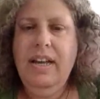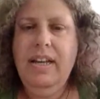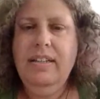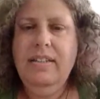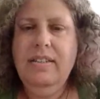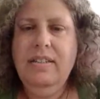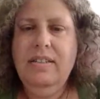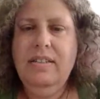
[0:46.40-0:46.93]

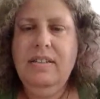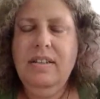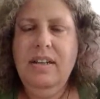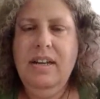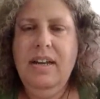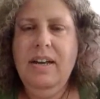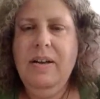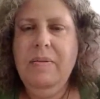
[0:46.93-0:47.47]
And
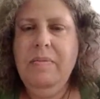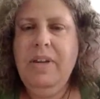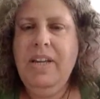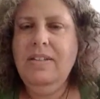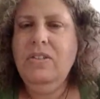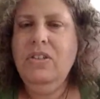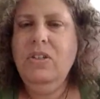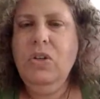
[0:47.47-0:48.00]
um,
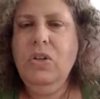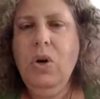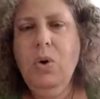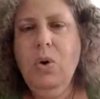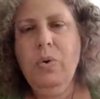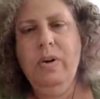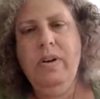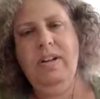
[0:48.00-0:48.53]
as you
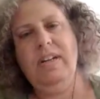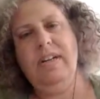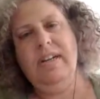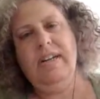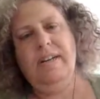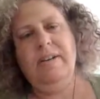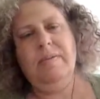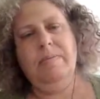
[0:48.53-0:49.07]
know,
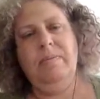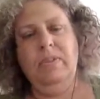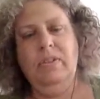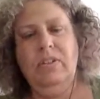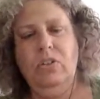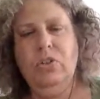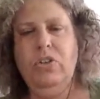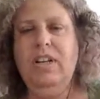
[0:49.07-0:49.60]
um,
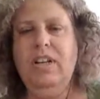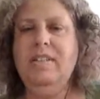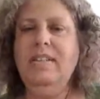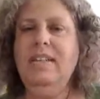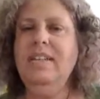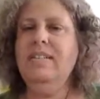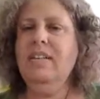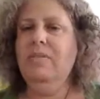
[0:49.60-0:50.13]
usually
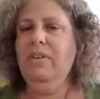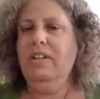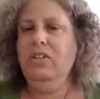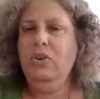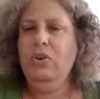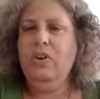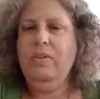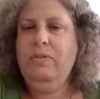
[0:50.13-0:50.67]
it's easier when
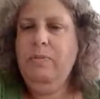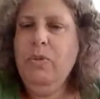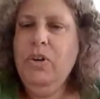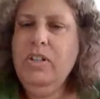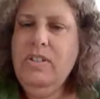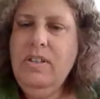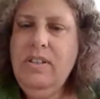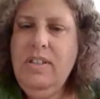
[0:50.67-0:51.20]
you have
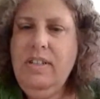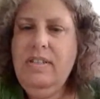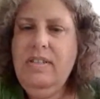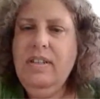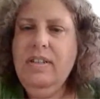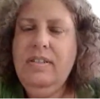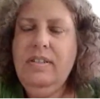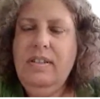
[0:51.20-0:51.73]
more
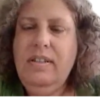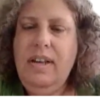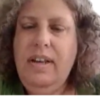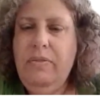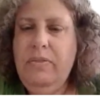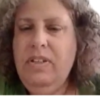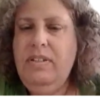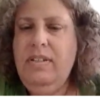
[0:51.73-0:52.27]
statistics that
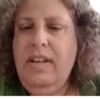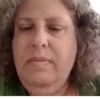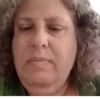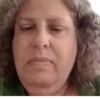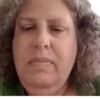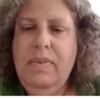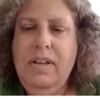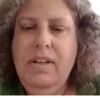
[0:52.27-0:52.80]
have the
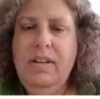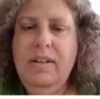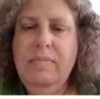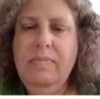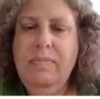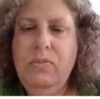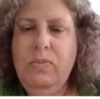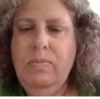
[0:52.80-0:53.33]
same
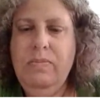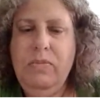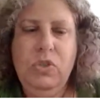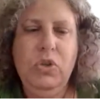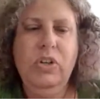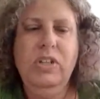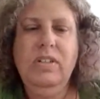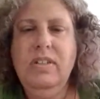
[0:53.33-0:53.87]
um,
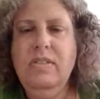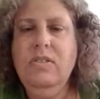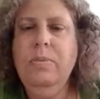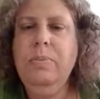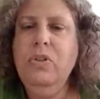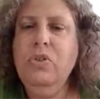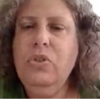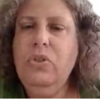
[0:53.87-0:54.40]
joint
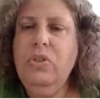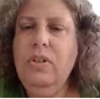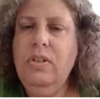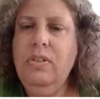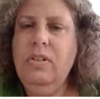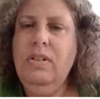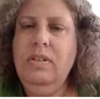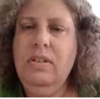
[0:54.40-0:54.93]
distribution
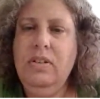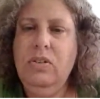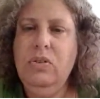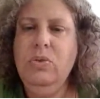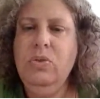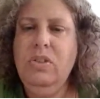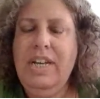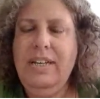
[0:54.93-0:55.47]
on the
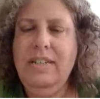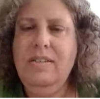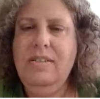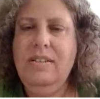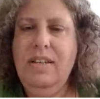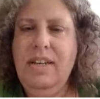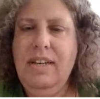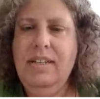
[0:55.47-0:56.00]
two
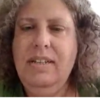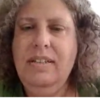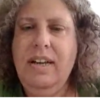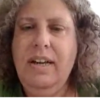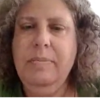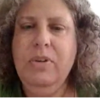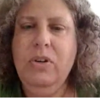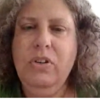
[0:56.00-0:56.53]
sets. And
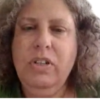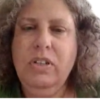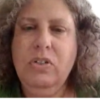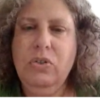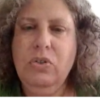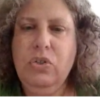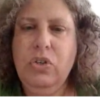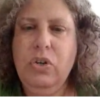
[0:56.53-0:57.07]
I'm
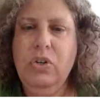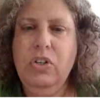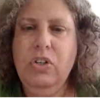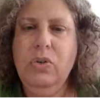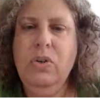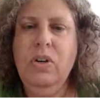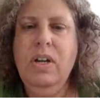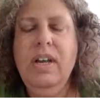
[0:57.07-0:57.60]
going to show
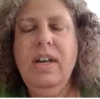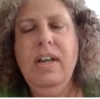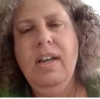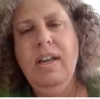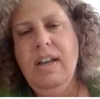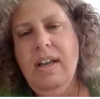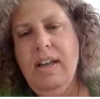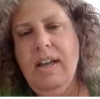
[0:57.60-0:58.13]
you
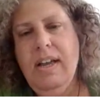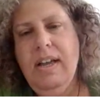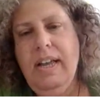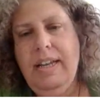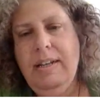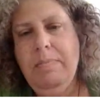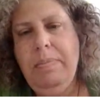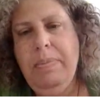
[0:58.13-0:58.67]
Uh,
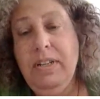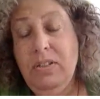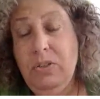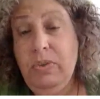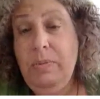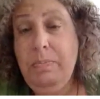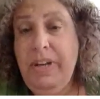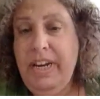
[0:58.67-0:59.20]
n
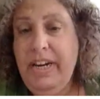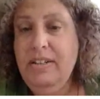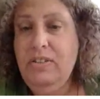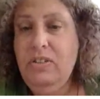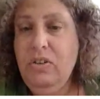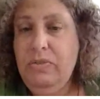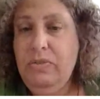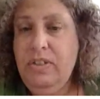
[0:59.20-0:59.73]
plus three
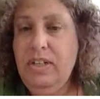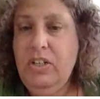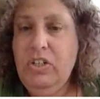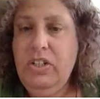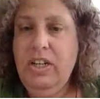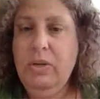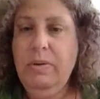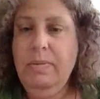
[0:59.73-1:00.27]
pairs of
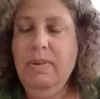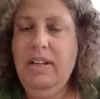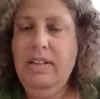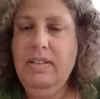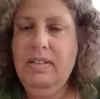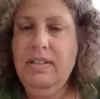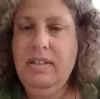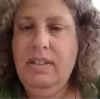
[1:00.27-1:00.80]
such
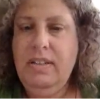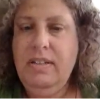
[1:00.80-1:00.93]
equivalent